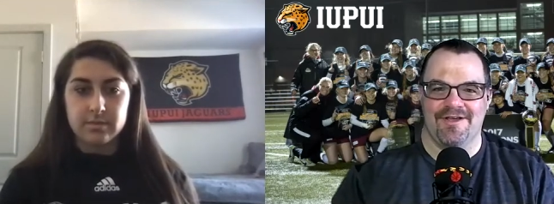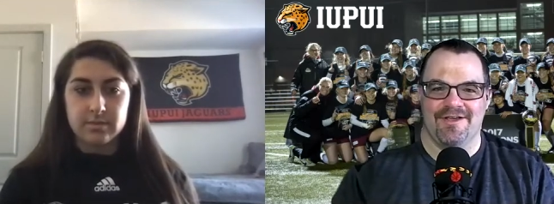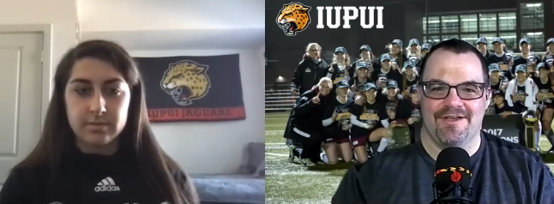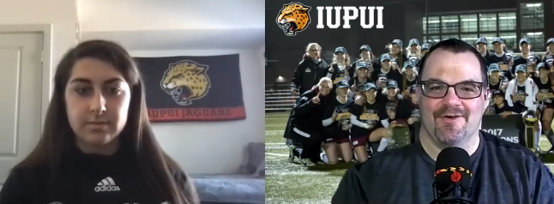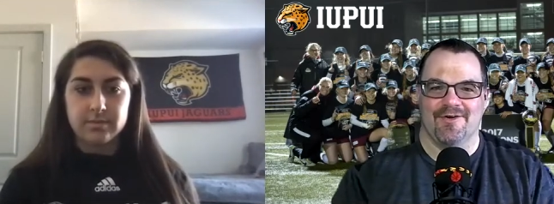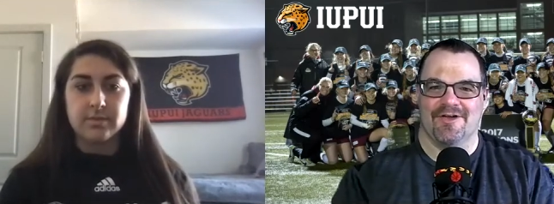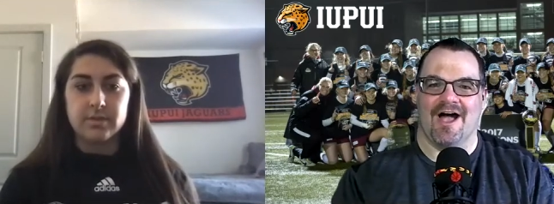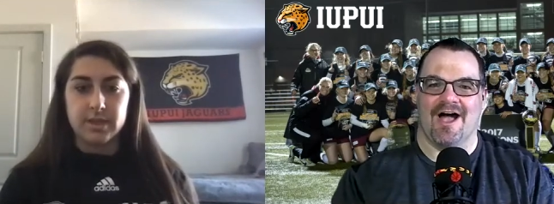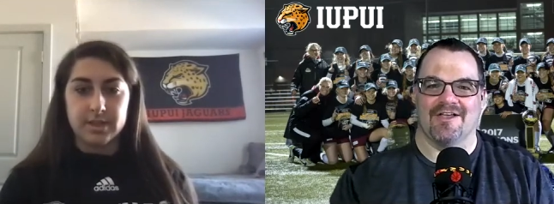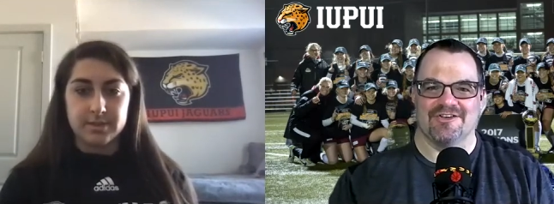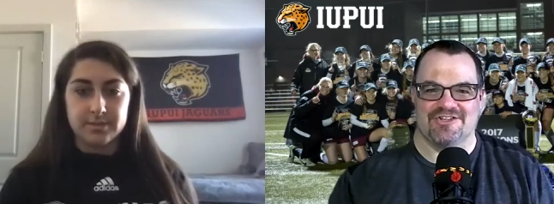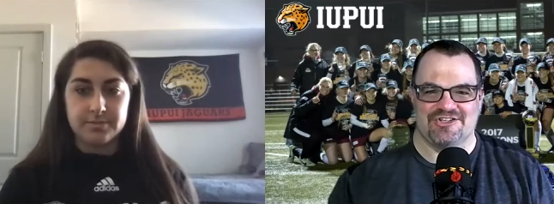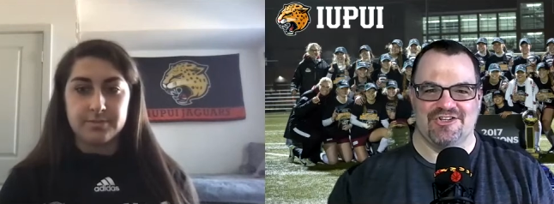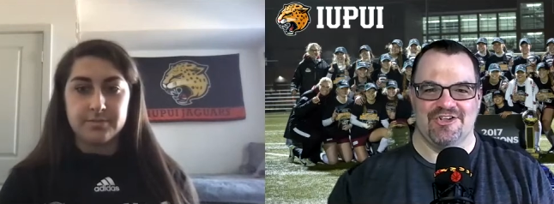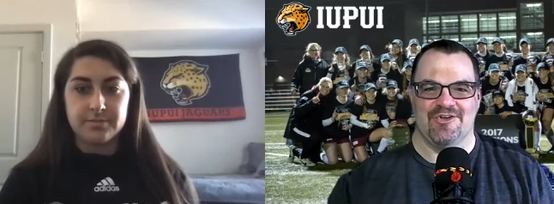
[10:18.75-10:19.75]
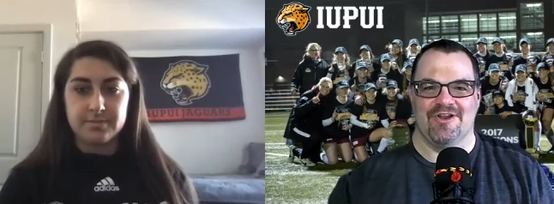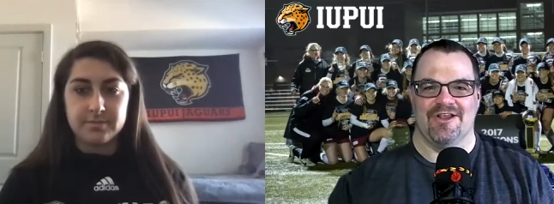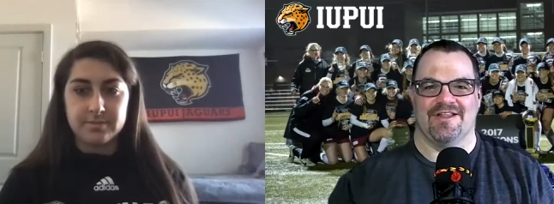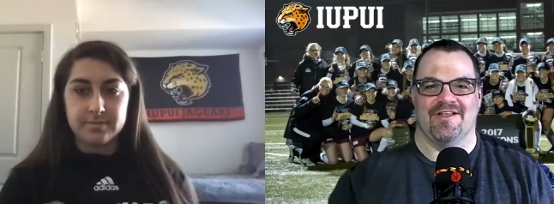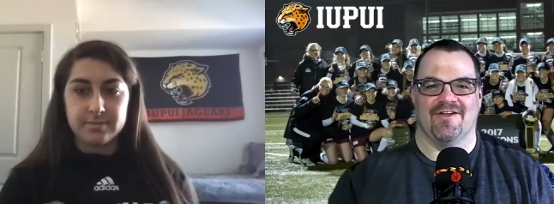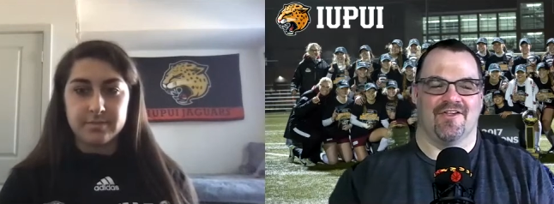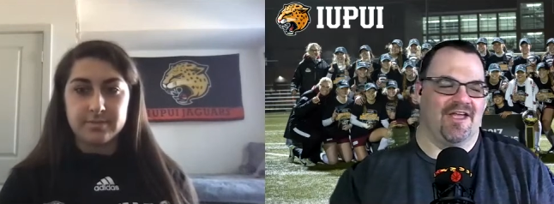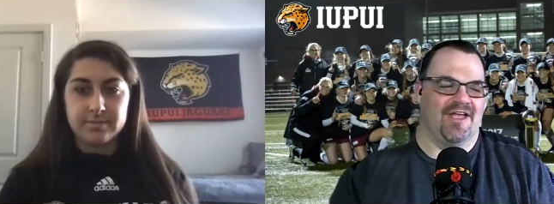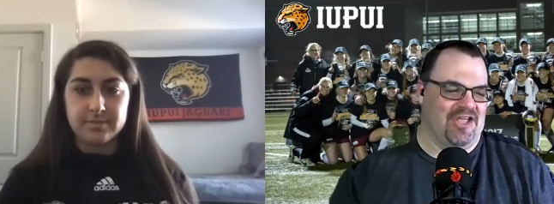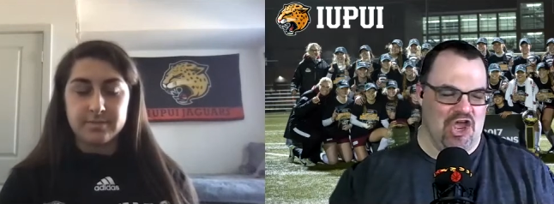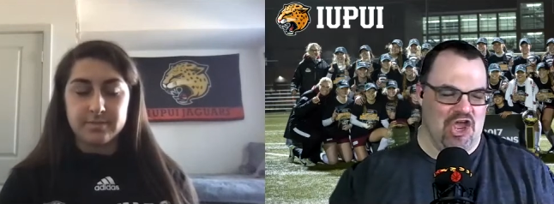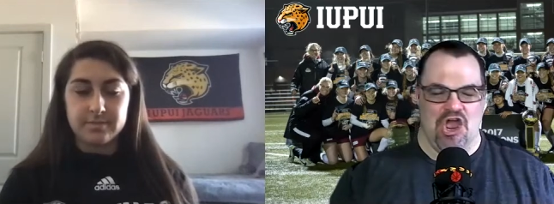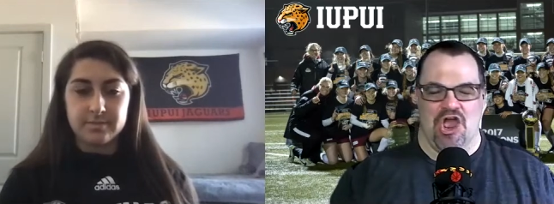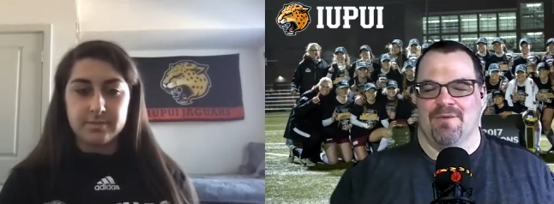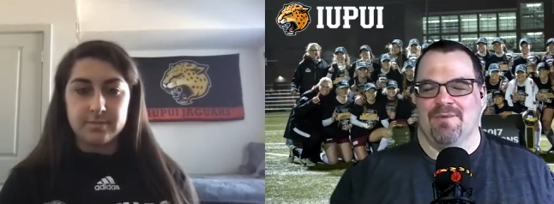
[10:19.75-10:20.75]
Speaker 1: you know, college student, and they're like,
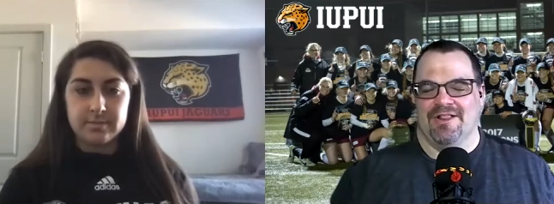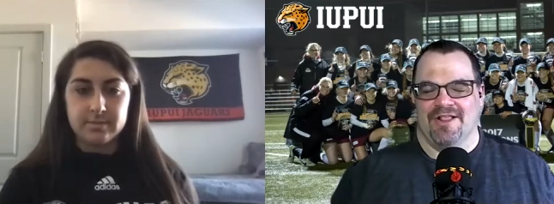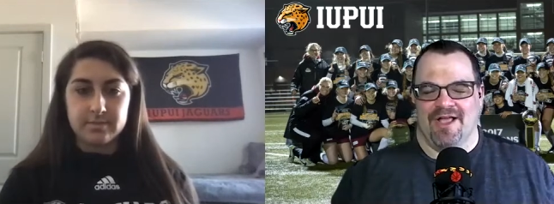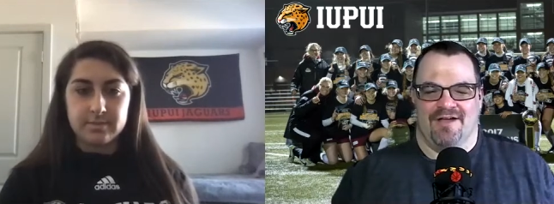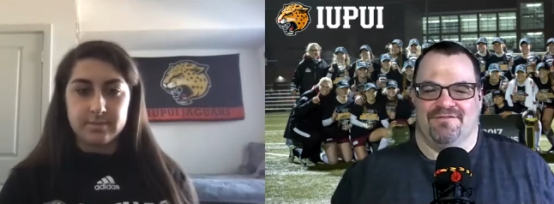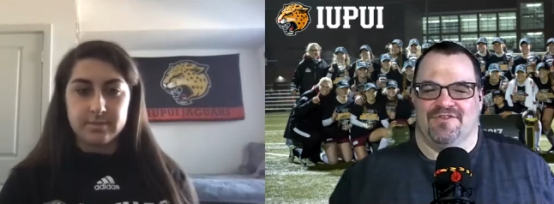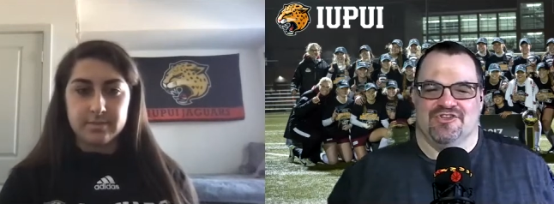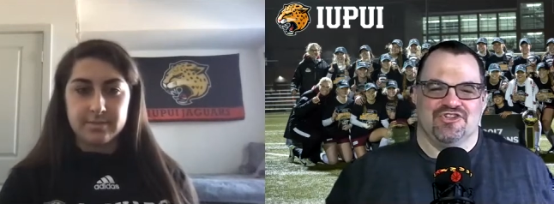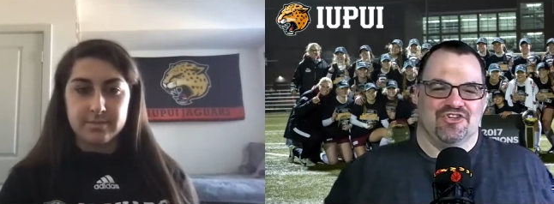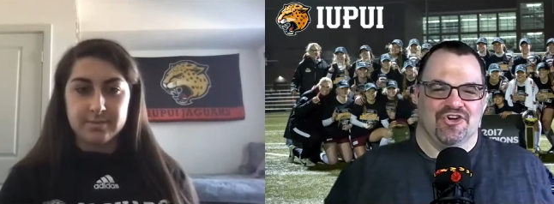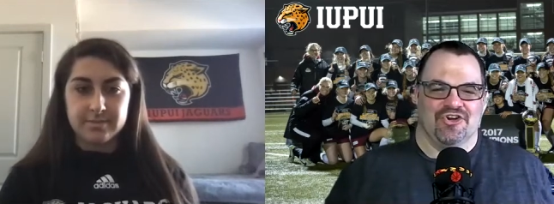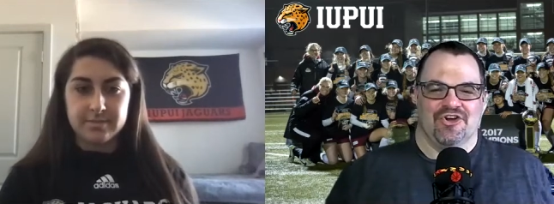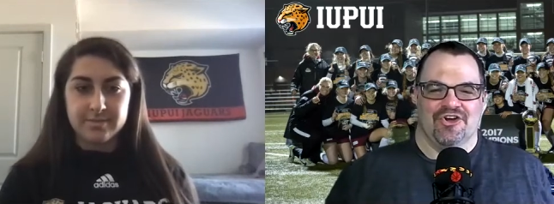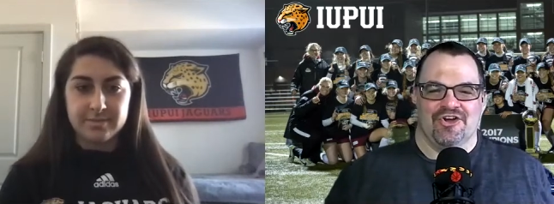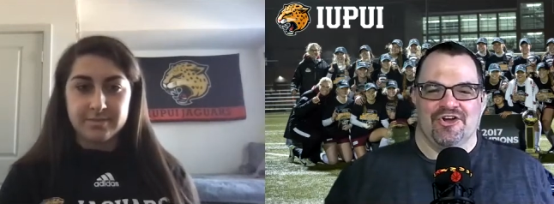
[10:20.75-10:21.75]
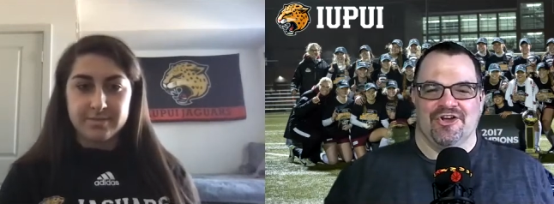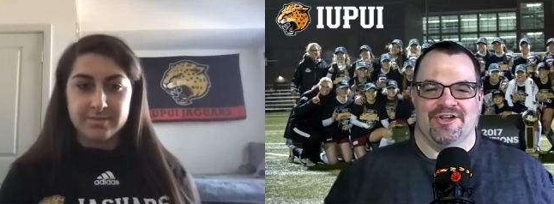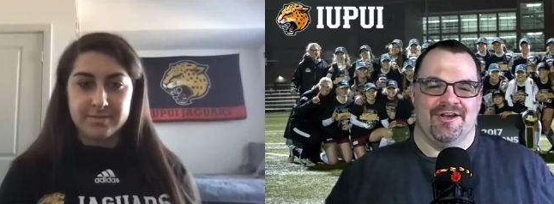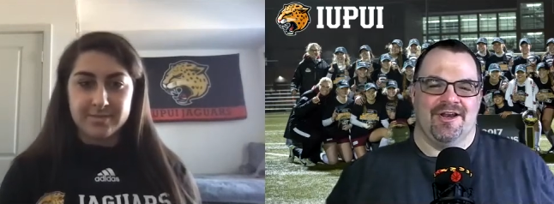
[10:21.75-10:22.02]
"Yeah, my life is good,